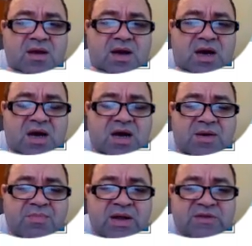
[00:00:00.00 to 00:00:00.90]

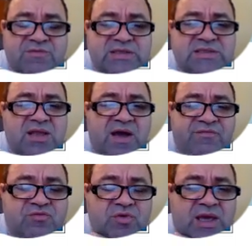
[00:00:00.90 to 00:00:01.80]
But we still
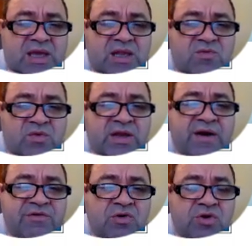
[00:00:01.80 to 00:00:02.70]
have to eat. What are
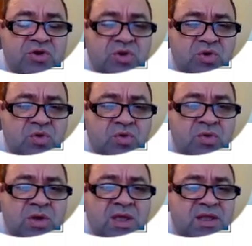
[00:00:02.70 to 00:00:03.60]
we going to do?
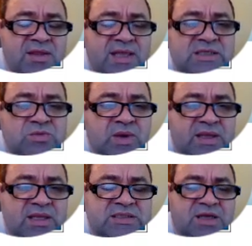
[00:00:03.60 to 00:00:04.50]
That's when
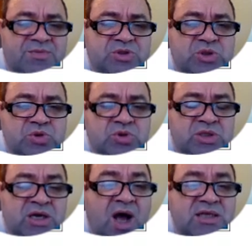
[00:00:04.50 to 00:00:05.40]

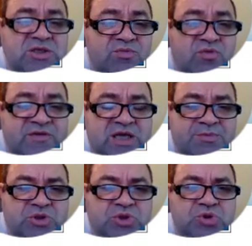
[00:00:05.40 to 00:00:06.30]
the concept of
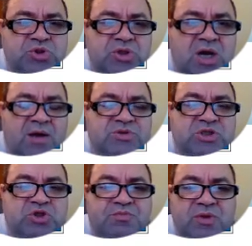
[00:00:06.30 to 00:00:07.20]
substitution comes
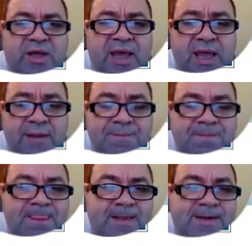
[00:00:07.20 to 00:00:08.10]
into play.
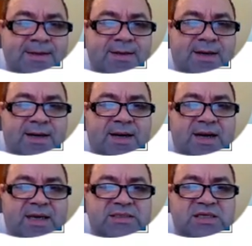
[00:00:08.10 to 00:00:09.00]

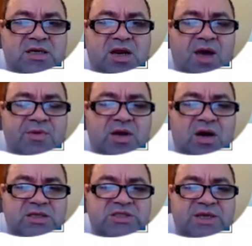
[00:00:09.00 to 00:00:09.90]
The economic
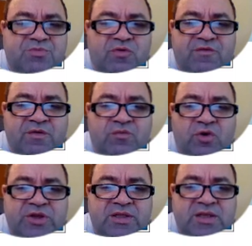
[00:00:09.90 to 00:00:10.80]
concept of
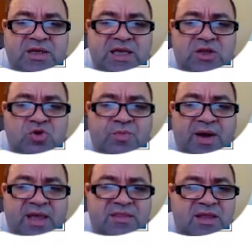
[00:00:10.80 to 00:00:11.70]
avoiding the need to buy
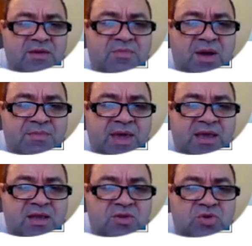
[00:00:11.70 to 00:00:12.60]
a thing by
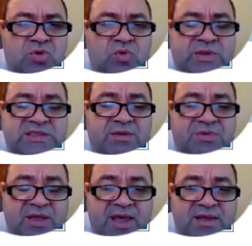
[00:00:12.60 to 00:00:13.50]
making it do with
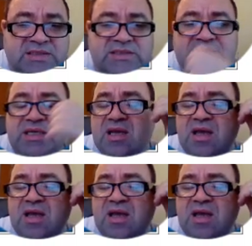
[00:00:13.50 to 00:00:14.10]
something else.